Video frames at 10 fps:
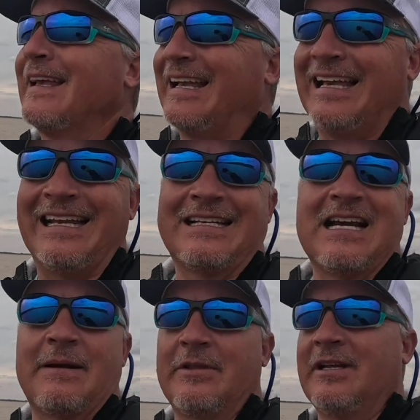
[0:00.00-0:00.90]
any
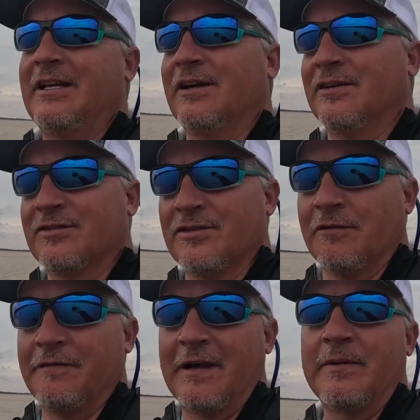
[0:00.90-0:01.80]
time of the year. So
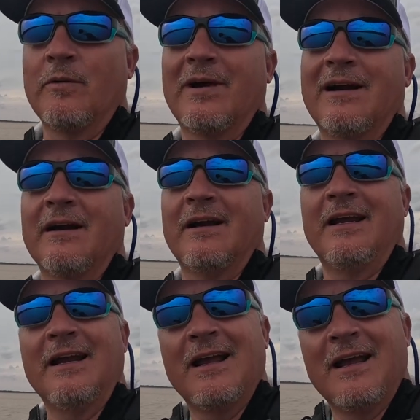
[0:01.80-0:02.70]
February,